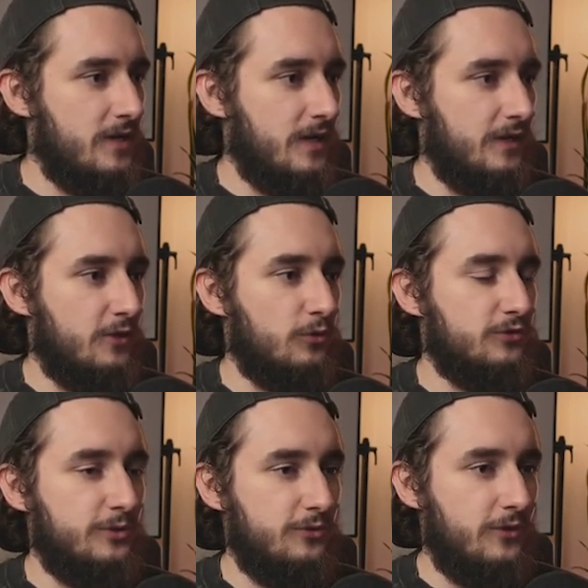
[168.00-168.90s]
And then
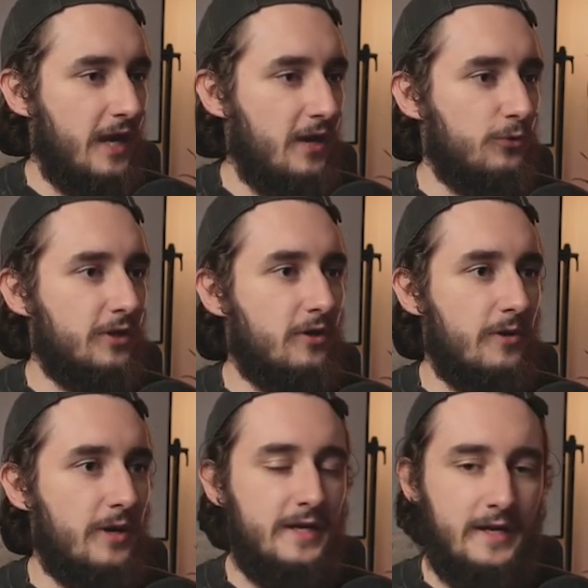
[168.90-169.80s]
once we do that, we could go
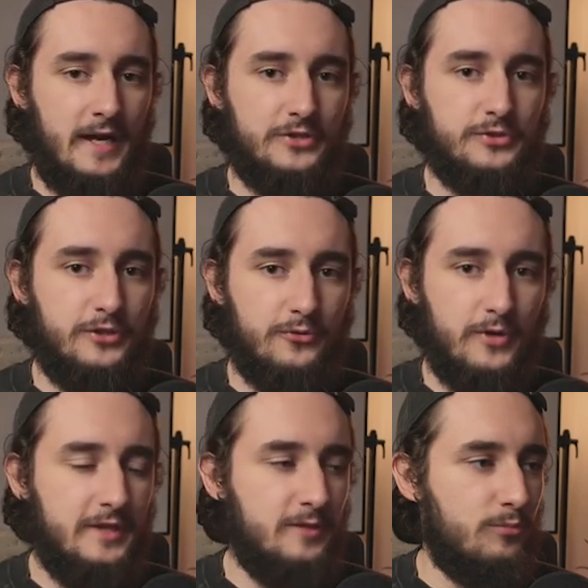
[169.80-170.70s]
ahead and actually
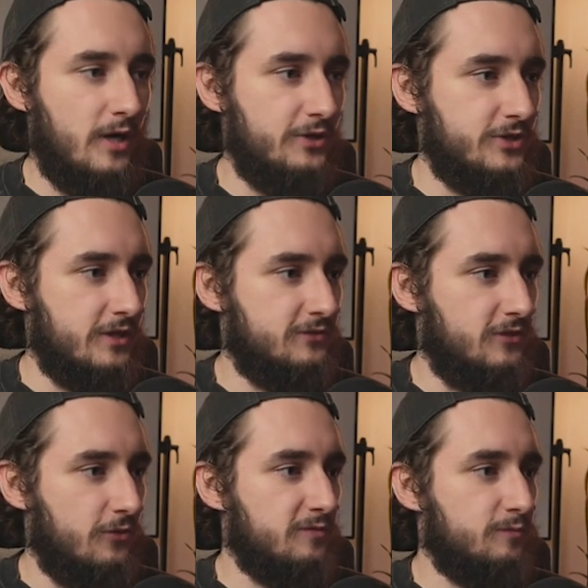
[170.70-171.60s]
create the project.
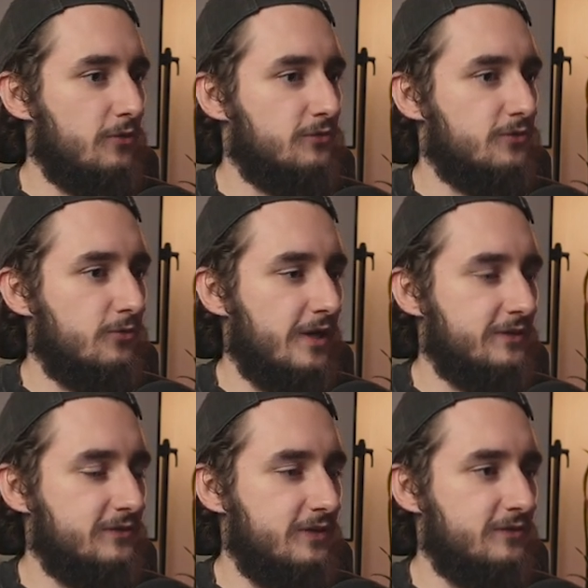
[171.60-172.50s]
So this post
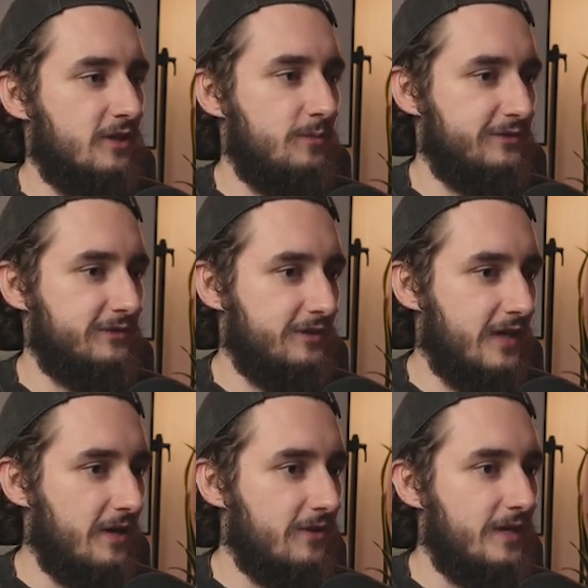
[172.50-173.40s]
request is going to be sent
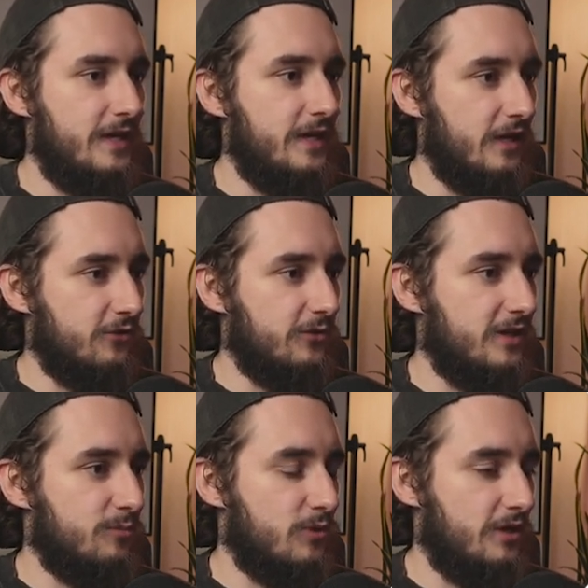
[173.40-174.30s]
out and create
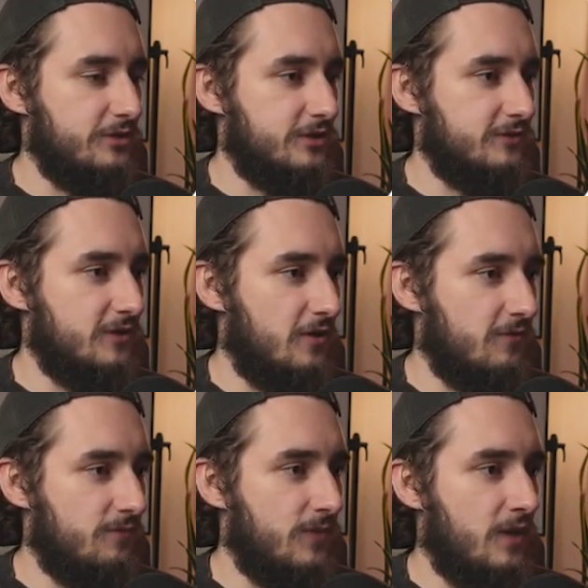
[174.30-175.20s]
the project
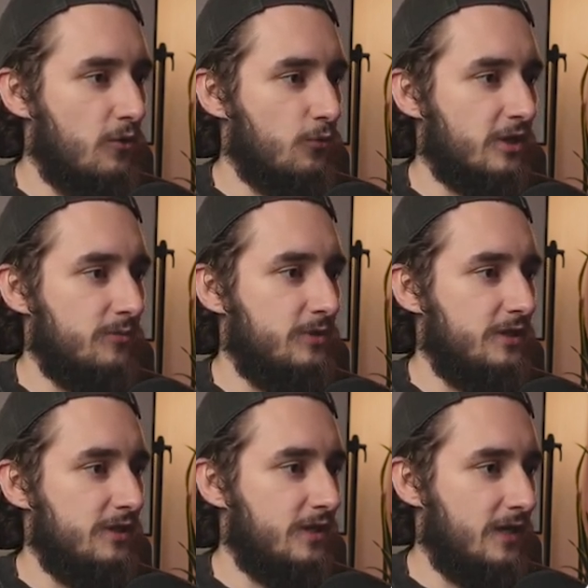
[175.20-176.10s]
itself. We're going to
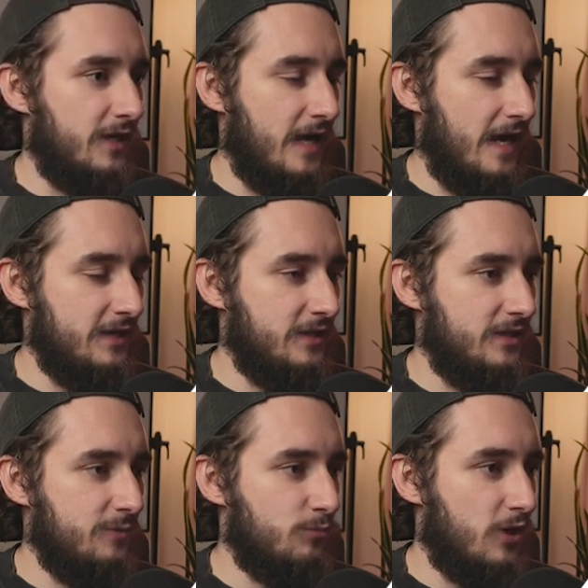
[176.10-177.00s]
be adding
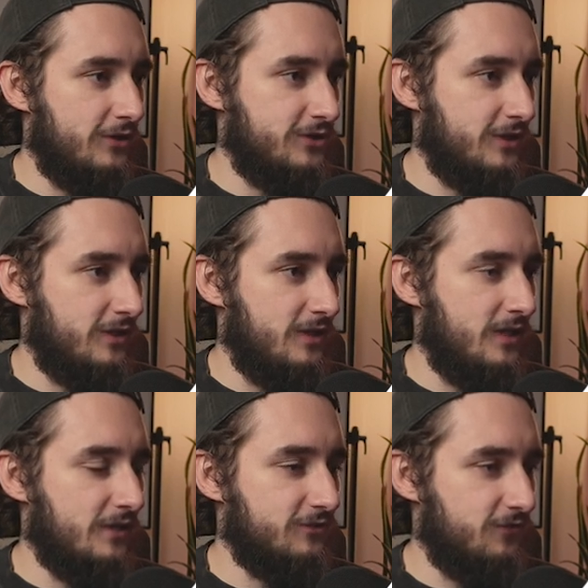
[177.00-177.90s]
the project
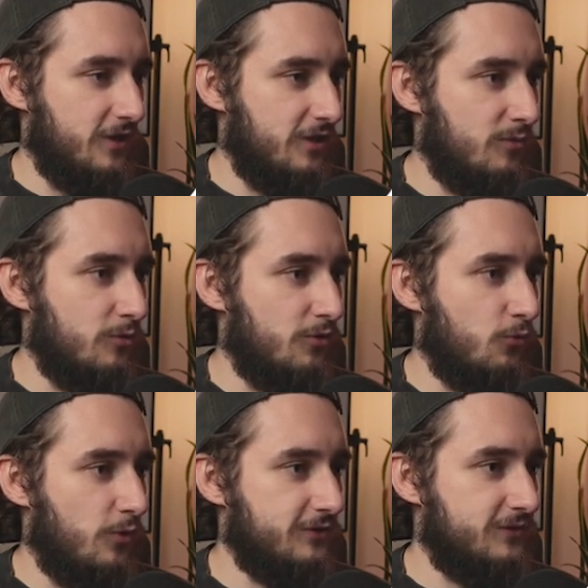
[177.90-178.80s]
key as a variable
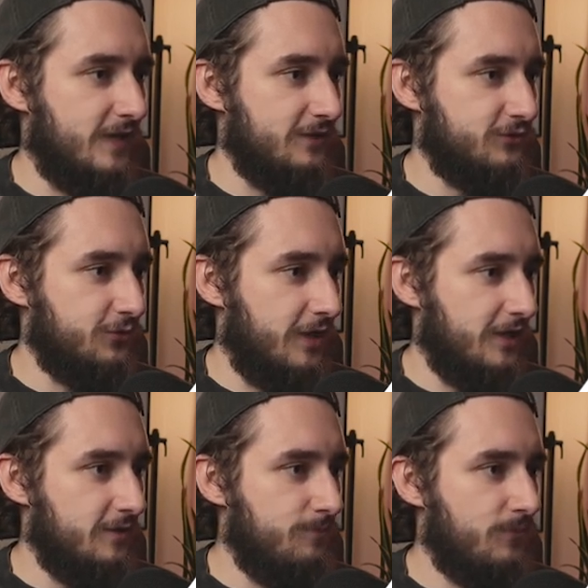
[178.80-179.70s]
once that is
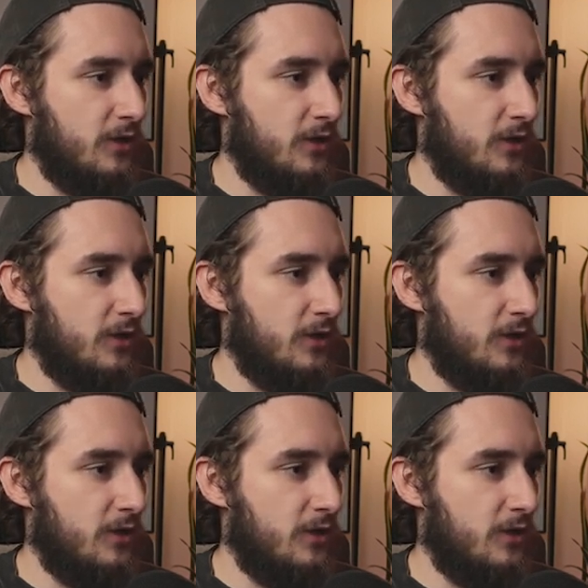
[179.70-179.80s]
created.